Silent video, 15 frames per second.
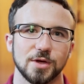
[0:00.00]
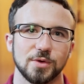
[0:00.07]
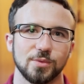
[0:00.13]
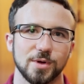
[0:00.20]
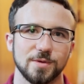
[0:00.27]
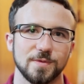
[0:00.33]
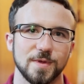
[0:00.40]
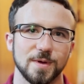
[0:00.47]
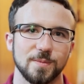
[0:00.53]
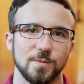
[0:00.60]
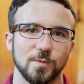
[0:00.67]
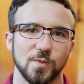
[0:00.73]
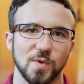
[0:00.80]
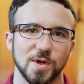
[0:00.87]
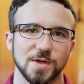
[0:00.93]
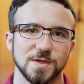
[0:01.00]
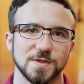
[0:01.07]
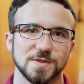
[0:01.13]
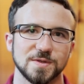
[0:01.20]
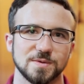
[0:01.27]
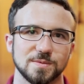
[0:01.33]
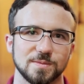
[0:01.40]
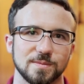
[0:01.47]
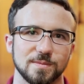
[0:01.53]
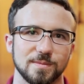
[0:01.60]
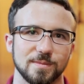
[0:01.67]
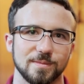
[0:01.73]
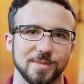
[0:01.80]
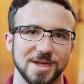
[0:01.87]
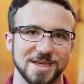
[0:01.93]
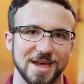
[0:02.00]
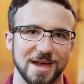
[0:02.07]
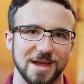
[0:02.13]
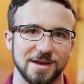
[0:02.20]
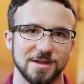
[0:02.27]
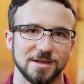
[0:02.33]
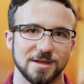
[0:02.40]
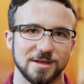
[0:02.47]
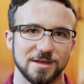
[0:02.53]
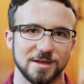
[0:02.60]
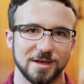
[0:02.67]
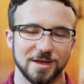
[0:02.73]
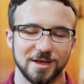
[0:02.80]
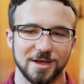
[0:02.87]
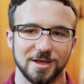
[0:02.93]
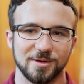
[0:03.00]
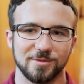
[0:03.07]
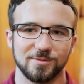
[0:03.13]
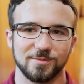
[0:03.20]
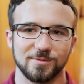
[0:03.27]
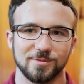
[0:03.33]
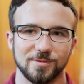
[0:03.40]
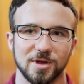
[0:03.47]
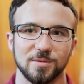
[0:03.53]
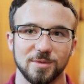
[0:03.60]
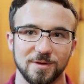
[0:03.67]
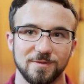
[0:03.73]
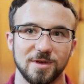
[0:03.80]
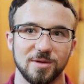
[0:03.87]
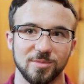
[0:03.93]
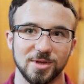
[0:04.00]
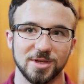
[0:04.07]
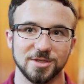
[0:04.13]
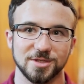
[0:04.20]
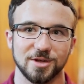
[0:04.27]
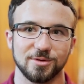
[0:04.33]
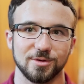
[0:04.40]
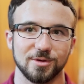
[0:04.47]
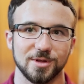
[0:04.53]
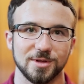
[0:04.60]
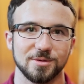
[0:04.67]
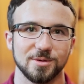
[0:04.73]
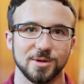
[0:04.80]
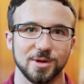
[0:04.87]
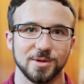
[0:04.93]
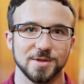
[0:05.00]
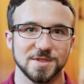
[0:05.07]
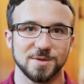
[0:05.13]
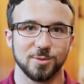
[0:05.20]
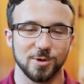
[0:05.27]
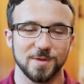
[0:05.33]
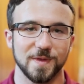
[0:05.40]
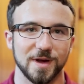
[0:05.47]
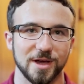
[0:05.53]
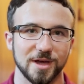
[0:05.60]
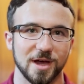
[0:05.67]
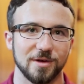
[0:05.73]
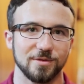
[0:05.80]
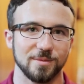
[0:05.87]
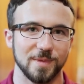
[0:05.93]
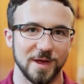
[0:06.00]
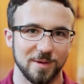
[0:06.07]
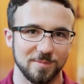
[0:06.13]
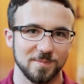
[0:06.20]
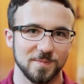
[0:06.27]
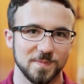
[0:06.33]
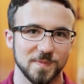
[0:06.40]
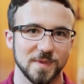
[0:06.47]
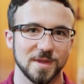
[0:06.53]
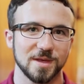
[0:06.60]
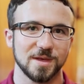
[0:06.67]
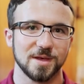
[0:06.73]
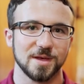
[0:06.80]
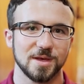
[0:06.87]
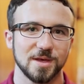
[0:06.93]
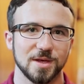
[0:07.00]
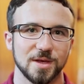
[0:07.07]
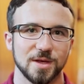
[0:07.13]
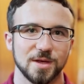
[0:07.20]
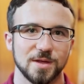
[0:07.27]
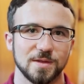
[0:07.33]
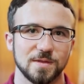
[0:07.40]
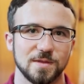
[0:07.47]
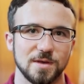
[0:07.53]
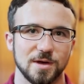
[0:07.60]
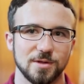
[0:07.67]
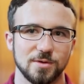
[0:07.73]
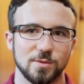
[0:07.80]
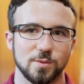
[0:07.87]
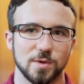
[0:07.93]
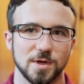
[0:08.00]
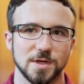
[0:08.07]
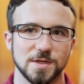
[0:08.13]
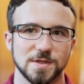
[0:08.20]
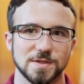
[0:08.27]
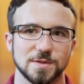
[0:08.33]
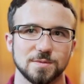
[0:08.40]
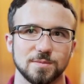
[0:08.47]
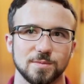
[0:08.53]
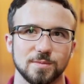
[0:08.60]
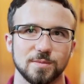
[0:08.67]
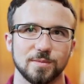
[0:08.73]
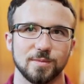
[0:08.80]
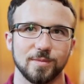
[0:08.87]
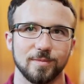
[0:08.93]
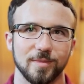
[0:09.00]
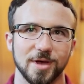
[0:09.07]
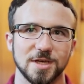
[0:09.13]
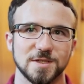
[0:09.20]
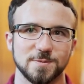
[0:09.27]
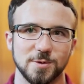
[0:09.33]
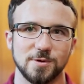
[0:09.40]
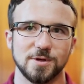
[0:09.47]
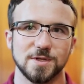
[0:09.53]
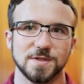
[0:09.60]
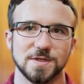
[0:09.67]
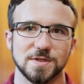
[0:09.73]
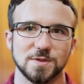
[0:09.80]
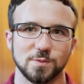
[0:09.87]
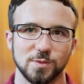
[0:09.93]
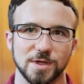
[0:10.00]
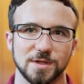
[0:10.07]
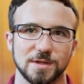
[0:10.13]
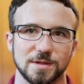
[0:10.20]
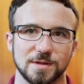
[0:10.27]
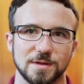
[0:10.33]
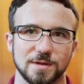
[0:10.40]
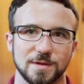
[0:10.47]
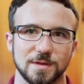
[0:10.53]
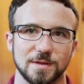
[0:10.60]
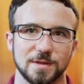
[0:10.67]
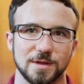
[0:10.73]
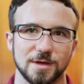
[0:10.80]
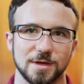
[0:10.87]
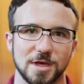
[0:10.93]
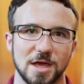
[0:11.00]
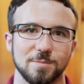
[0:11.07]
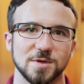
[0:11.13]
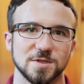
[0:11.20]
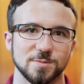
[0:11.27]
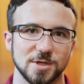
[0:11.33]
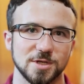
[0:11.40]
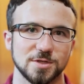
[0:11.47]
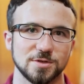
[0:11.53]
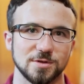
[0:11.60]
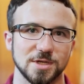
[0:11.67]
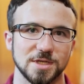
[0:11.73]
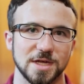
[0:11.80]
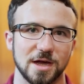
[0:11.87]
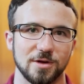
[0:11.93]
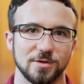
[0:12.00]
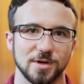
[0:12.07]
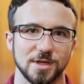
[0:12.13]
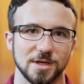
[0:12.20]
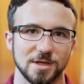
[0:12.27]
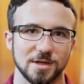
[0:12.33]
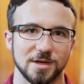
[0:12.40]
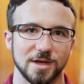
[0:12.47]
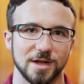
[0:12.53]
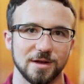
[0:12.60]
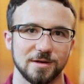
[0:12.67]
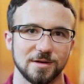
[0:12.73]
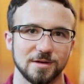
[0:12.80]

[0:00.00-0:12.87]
One of them was my dad and, well, my family in general and all the support that I got from them. The other was my experiences with the campus ministry down in